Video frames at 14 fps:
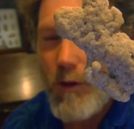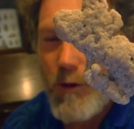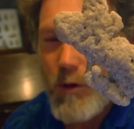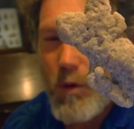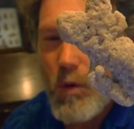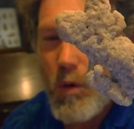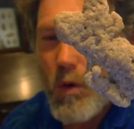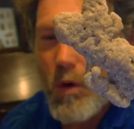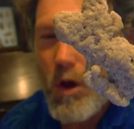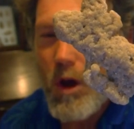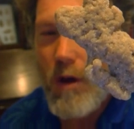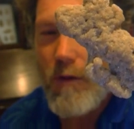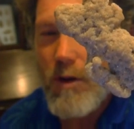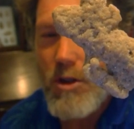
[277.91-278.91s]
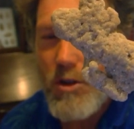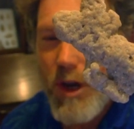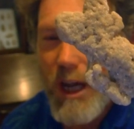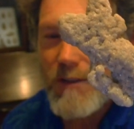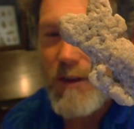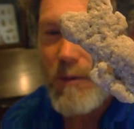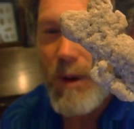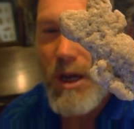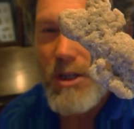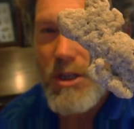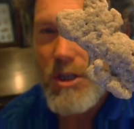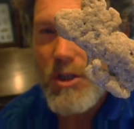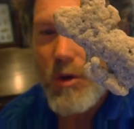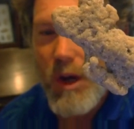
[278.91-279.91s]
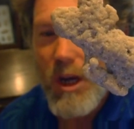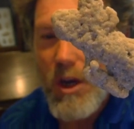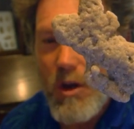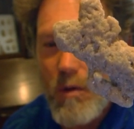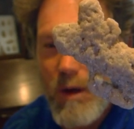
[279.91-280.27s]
tool for transformation to a new